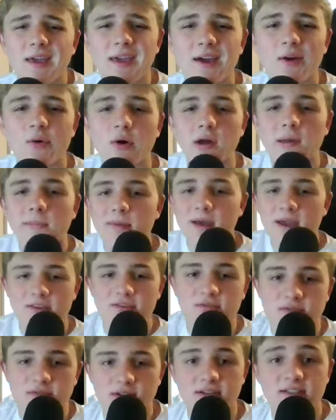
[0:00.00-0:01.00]
And welcome back
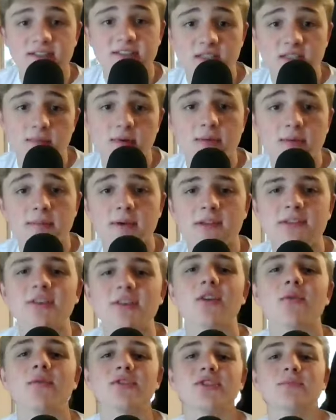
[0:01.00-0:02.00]
to another CBB
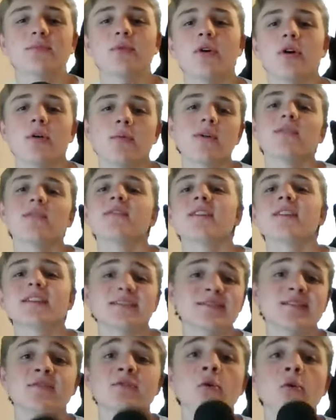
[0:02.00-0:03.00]
Talk with your boy Will
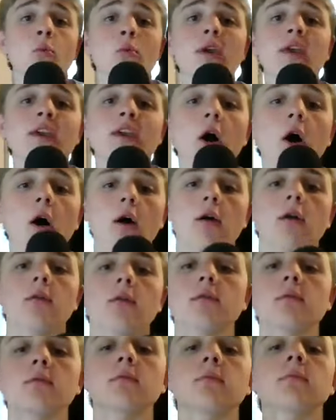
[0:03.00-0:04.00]
Dickinson. We are
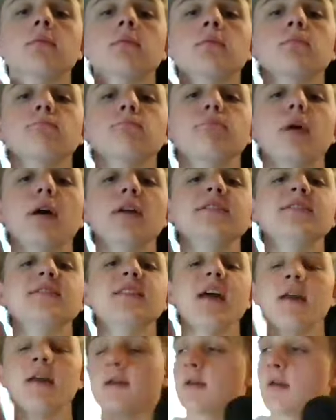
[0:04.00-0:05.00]
Penn
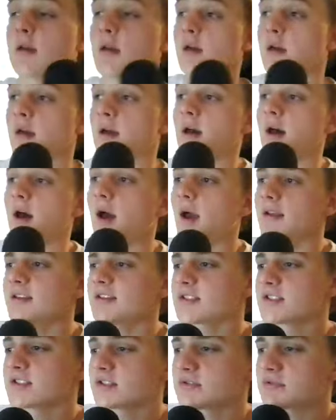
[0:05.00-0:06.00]
State. I
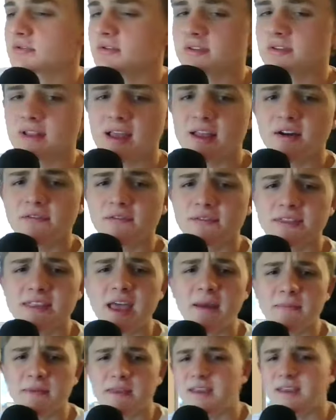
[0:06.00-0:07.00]
just let off with
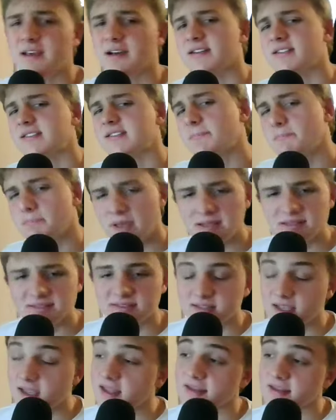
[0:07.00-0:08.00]
that because the Penn
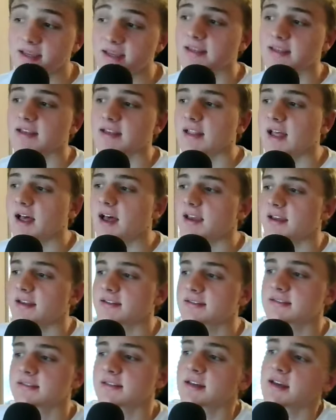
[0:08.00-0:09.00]
State Nittany
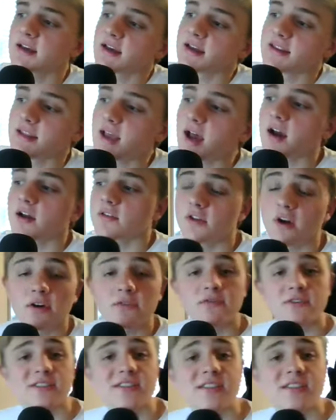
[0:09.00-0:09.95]
Lions knocked off